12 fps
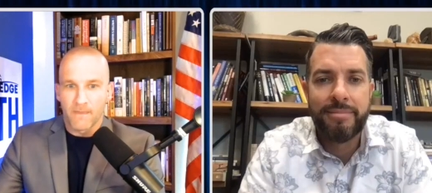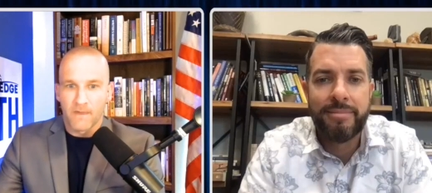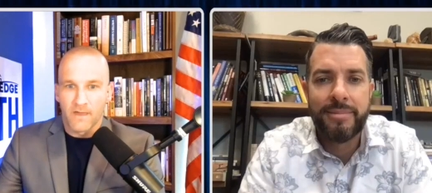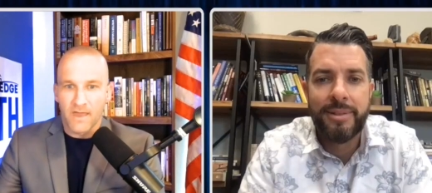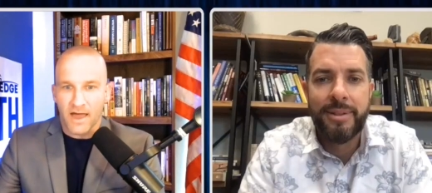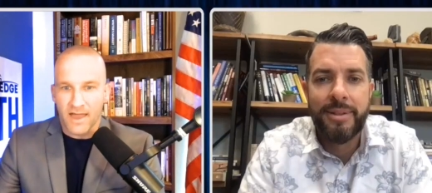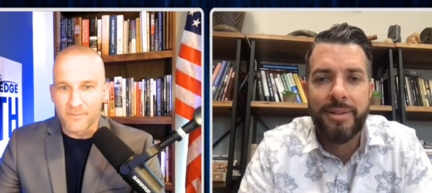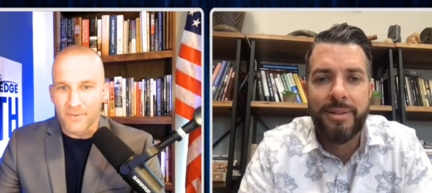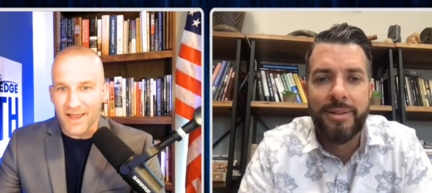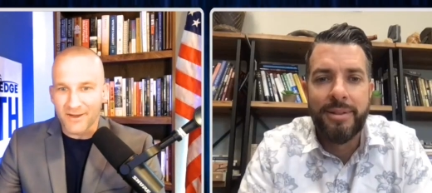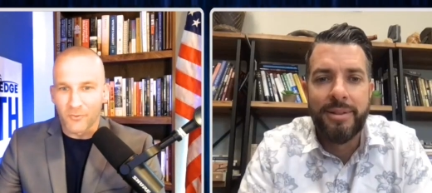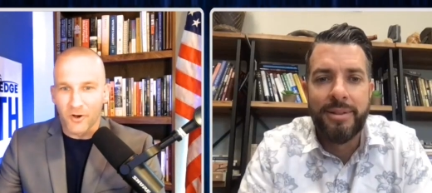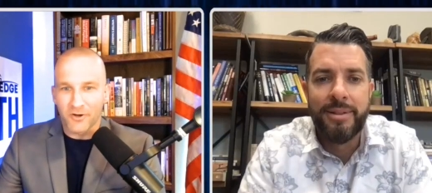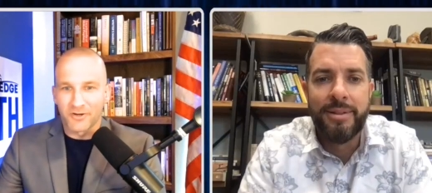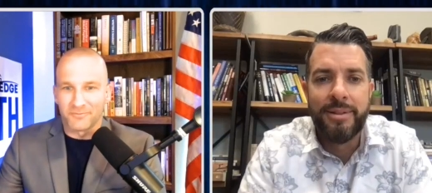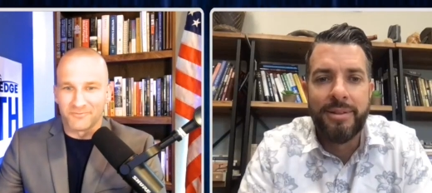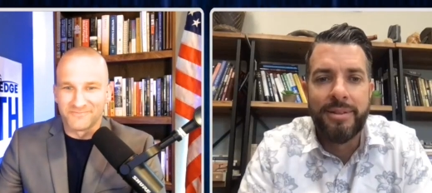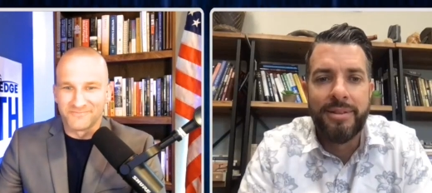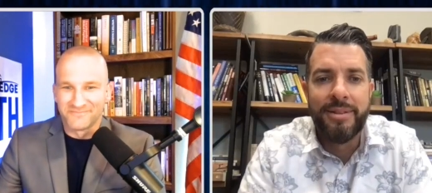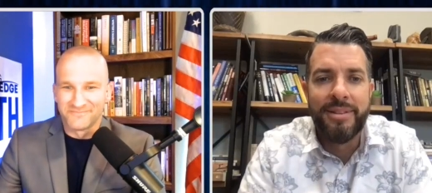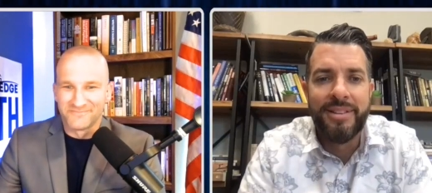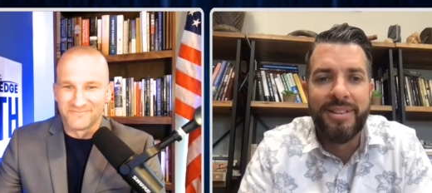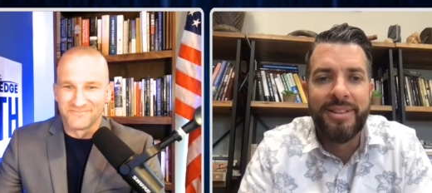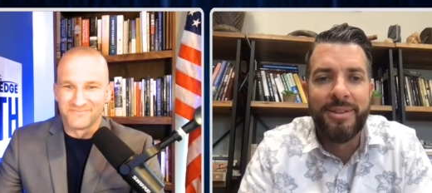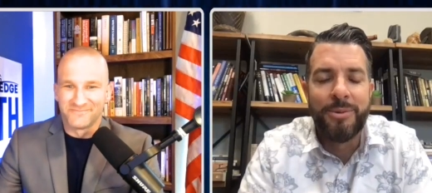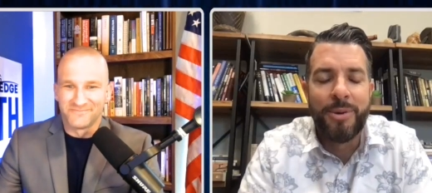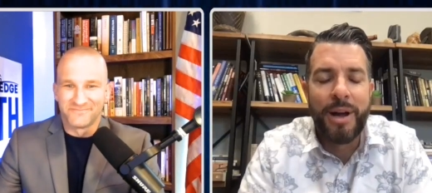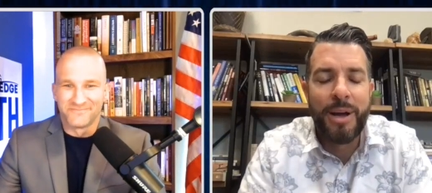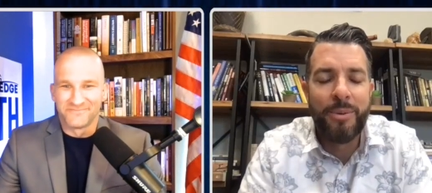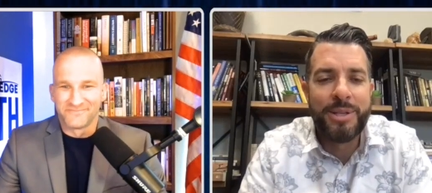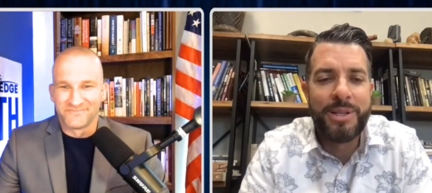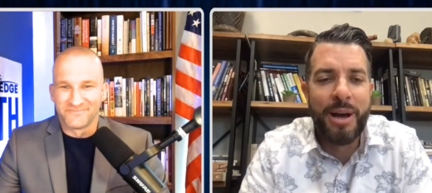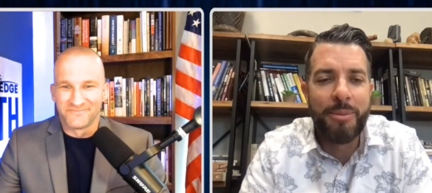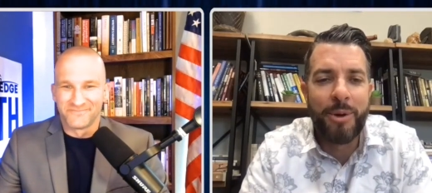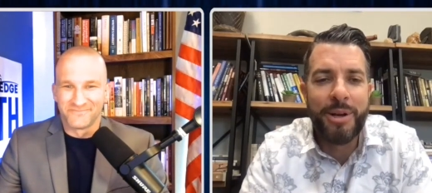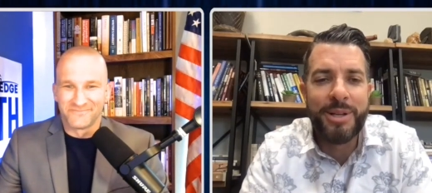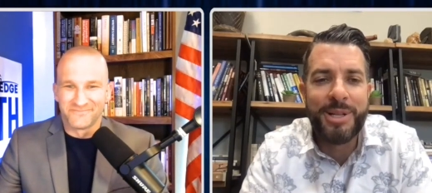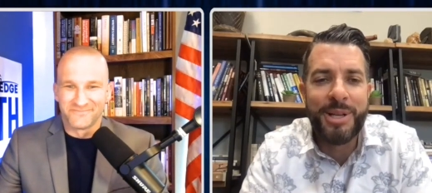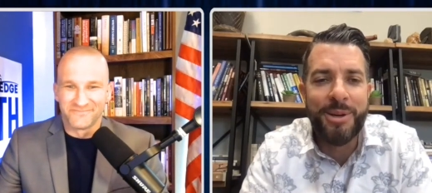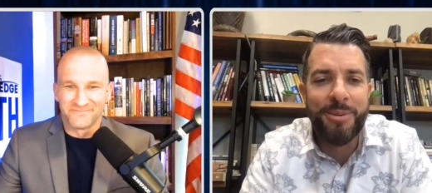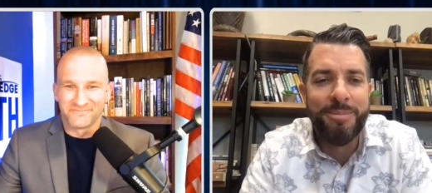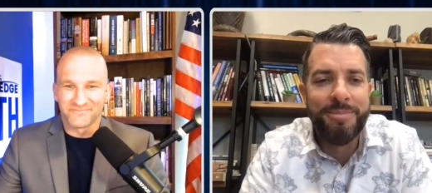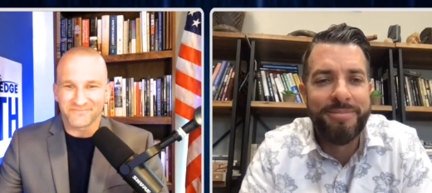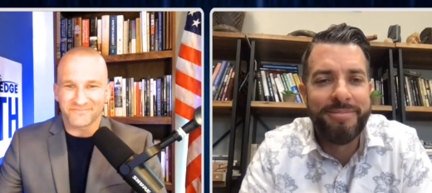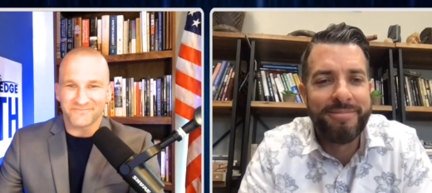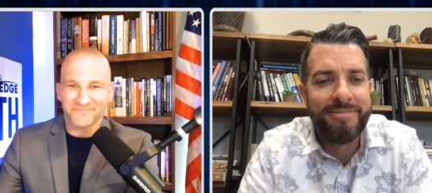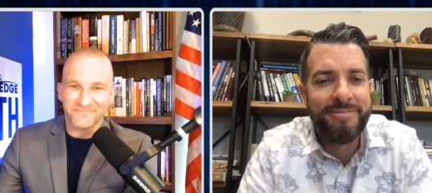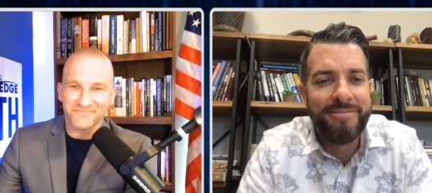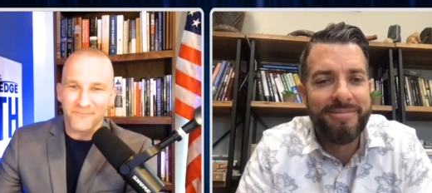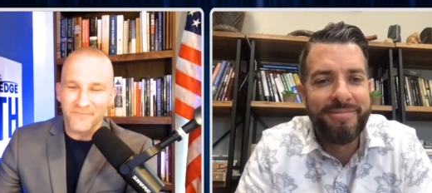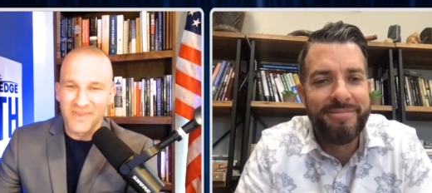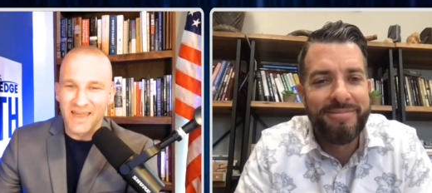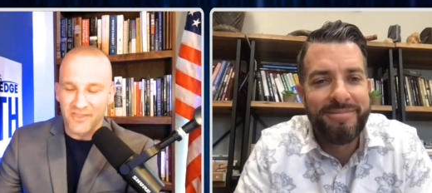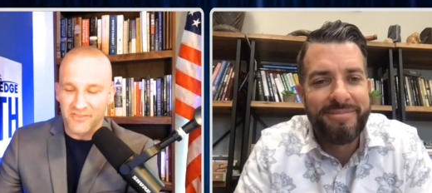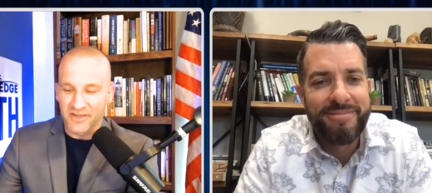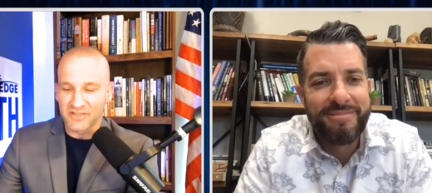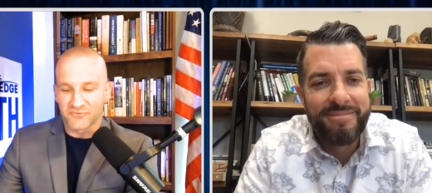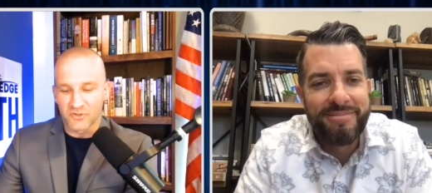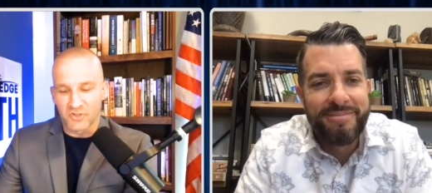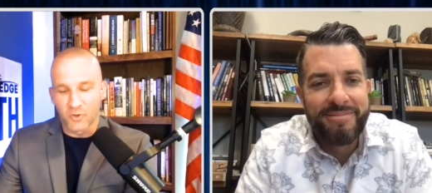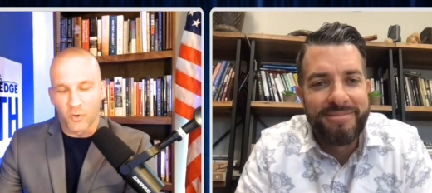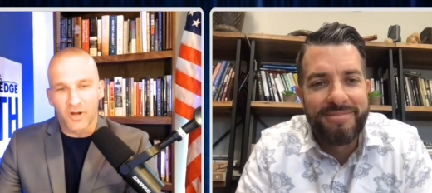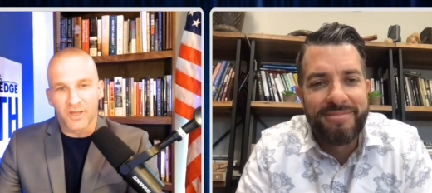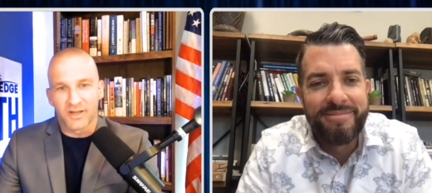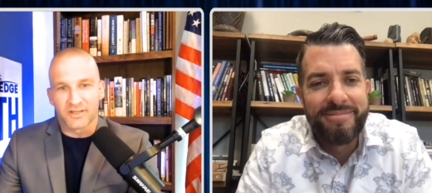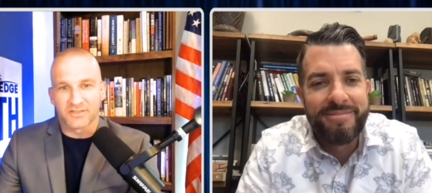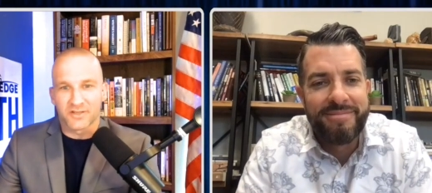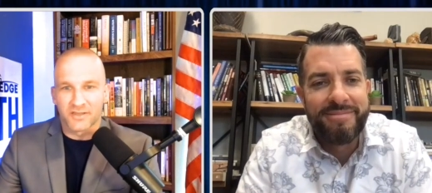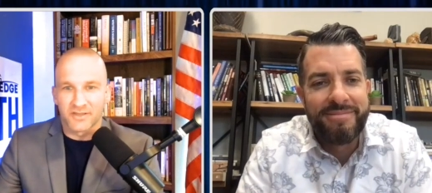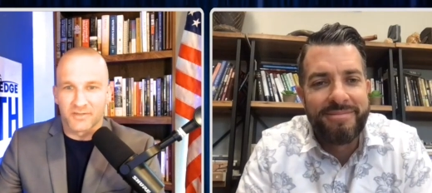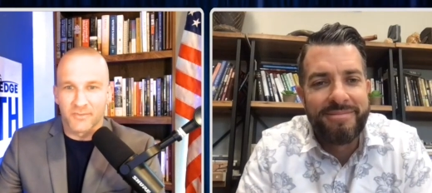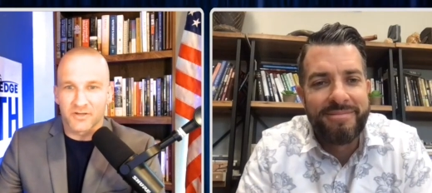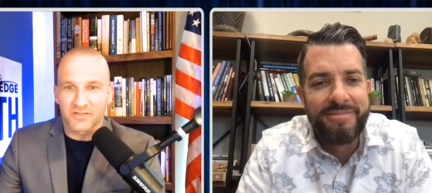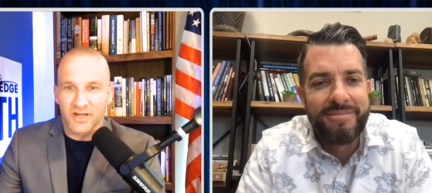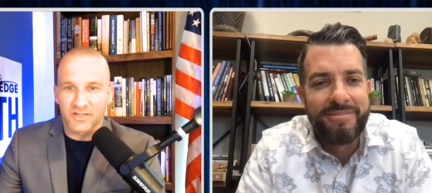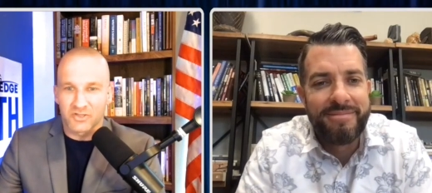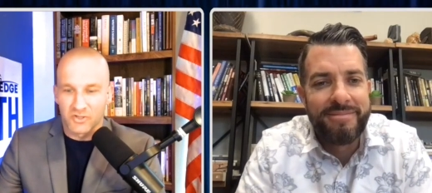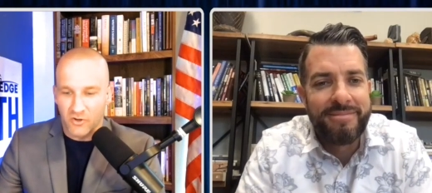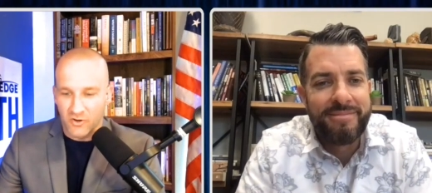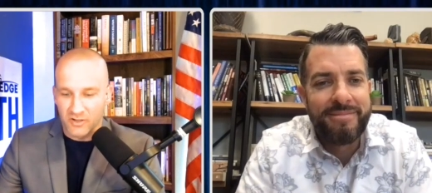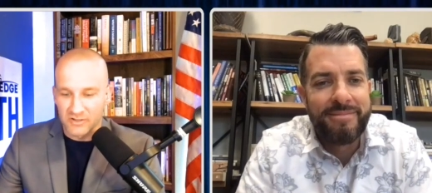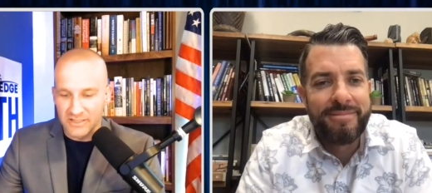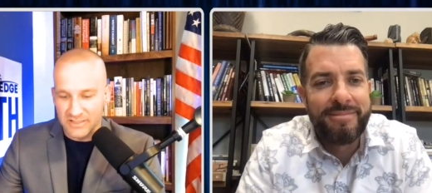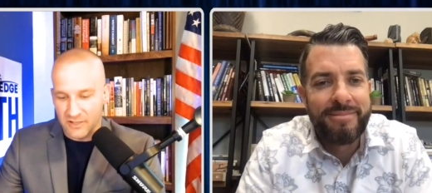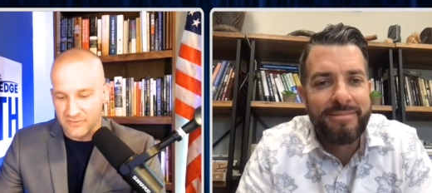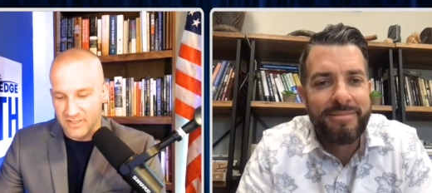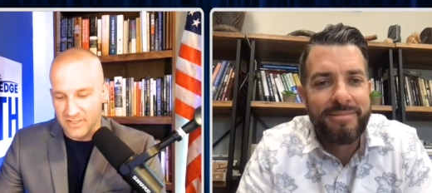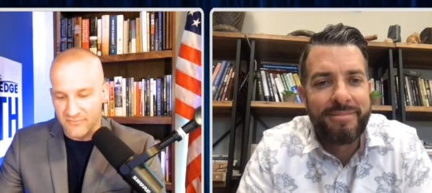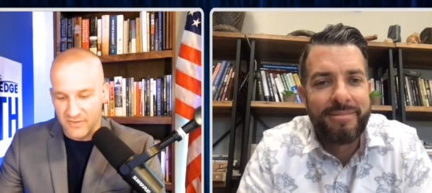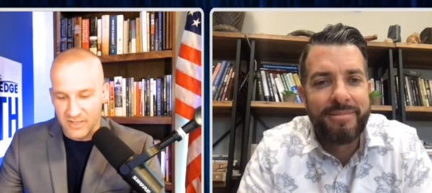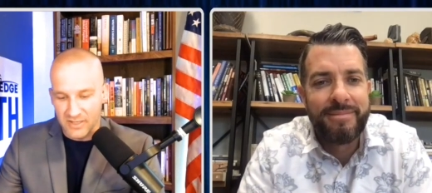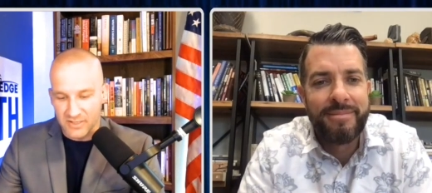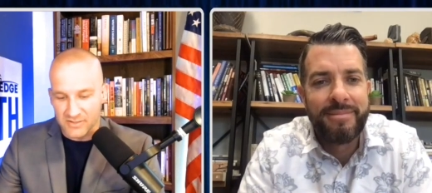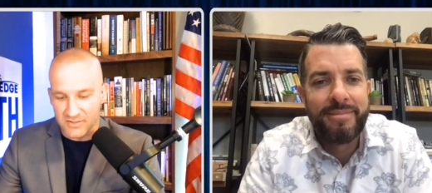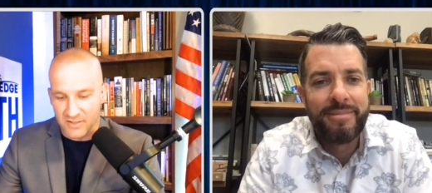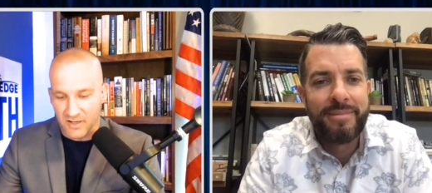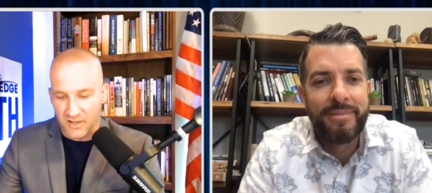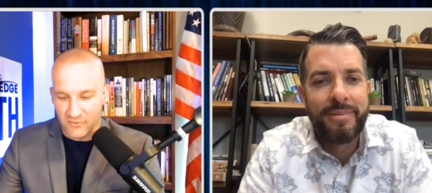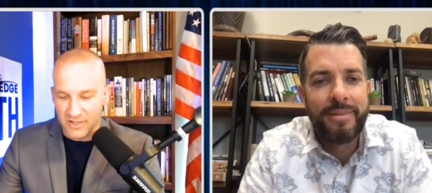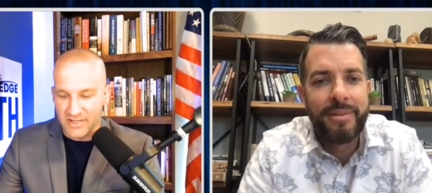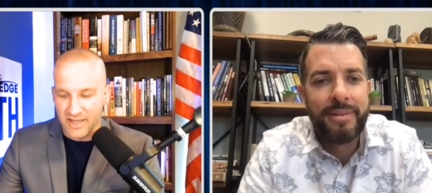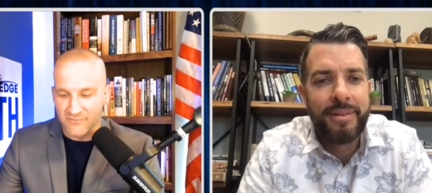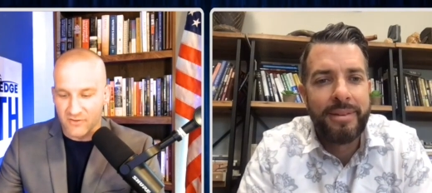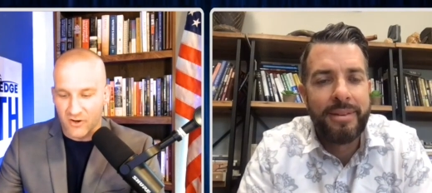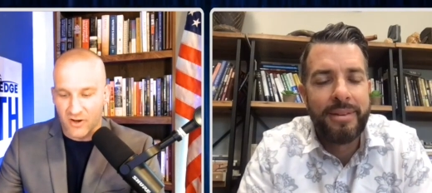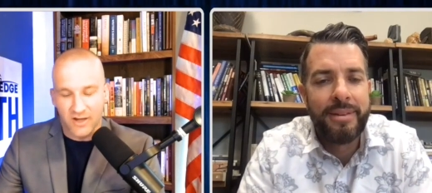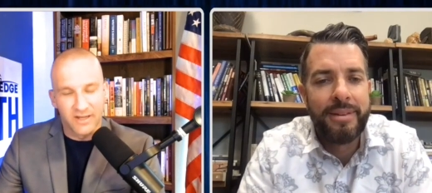Speaker 1: Yeah. Hey, Mike, welcome. Ryan, what's up? Great
Speaker 2: to see you.
Speaker 1: Yeah. Thanks for joining us on the Tamara Scott Show on Lindell TV. It's great to have you on.